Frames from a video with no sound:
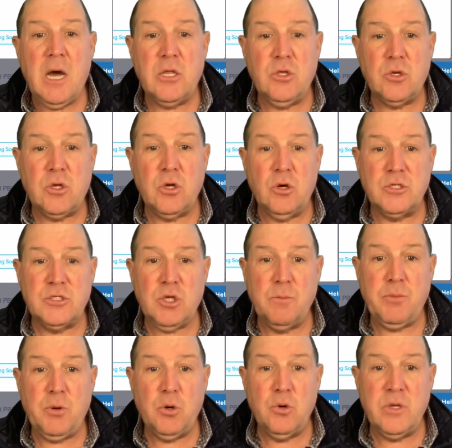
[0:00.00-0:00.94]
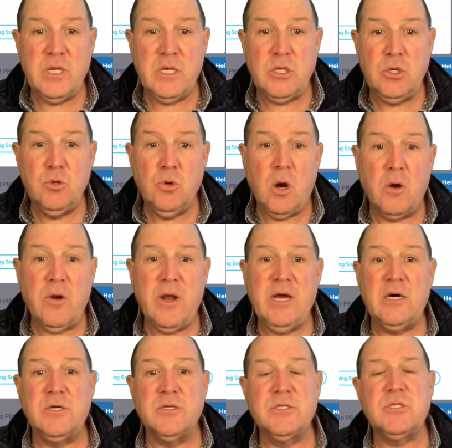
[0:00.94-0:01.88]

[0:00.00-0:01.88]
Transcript: You could also pull in URLs.